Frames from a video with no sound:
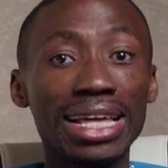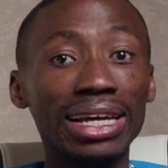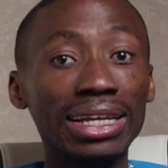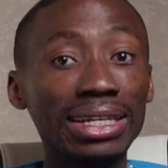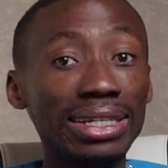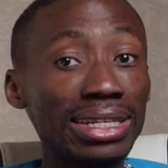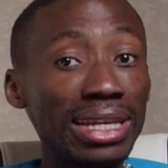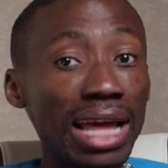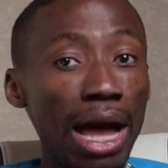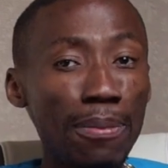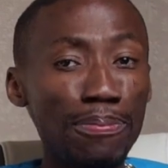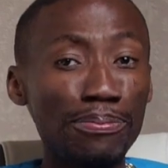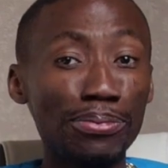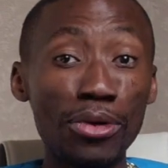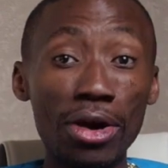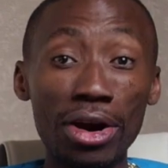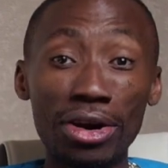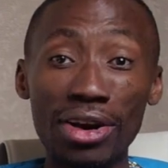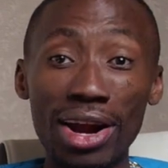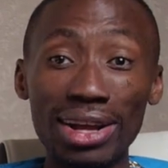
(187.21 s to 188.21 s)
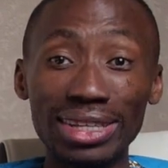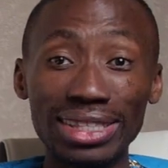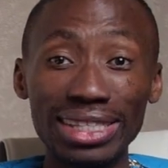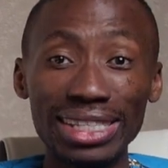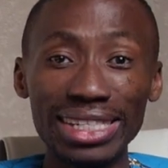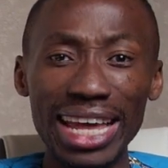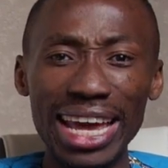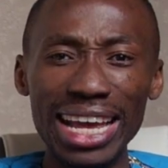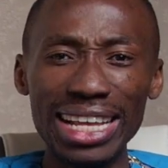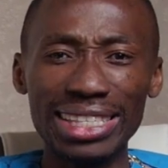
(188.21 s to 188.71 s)
They are
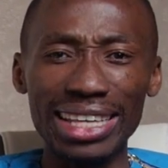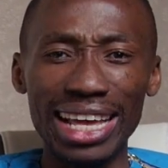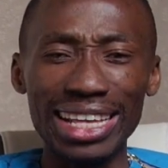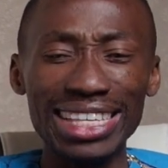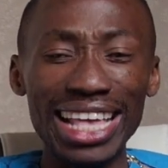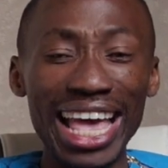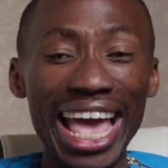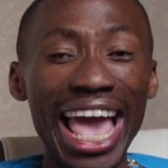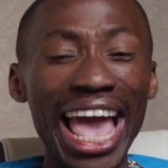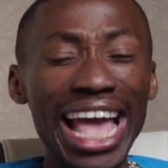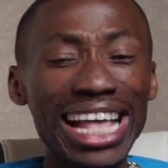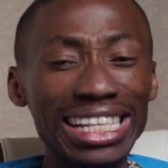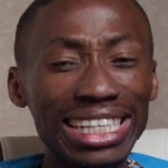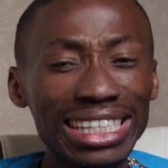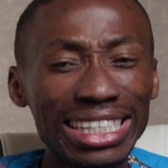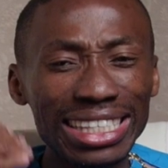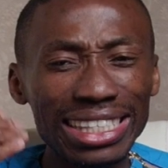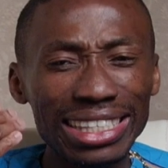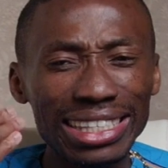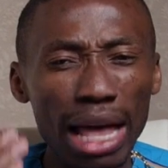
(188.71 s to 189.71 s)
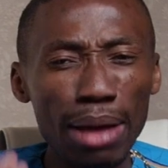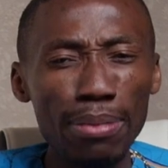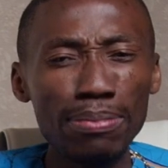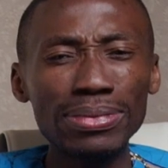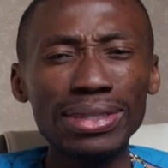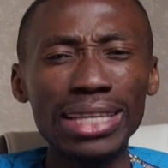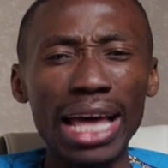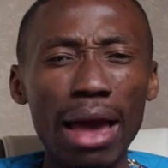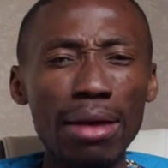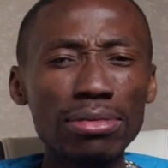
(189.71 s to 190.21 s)
procrastinators and
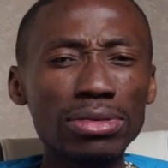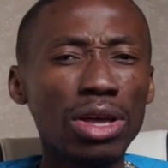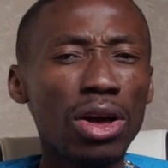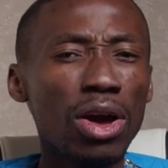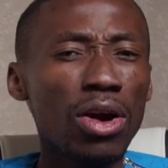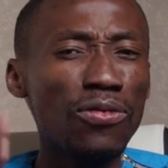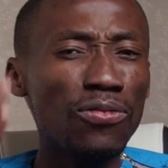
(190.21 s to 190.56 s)
sometimes